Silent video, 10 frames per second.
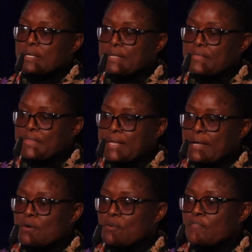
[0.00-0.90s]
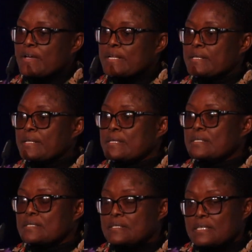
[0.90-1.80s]
and they are offering
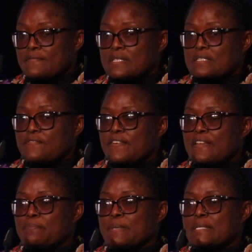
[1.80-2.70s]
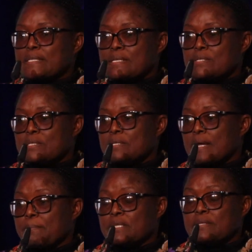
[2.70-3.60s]
75%,
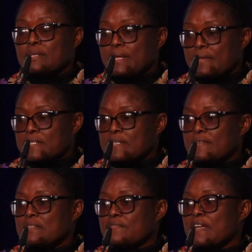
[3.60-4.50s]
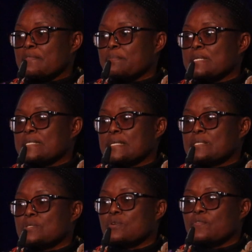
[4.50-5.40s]
they have
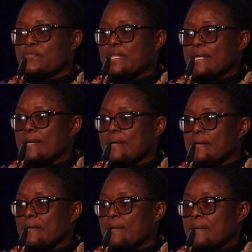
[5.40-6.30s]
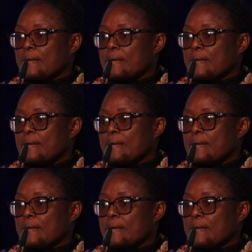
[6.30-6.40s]
75% of their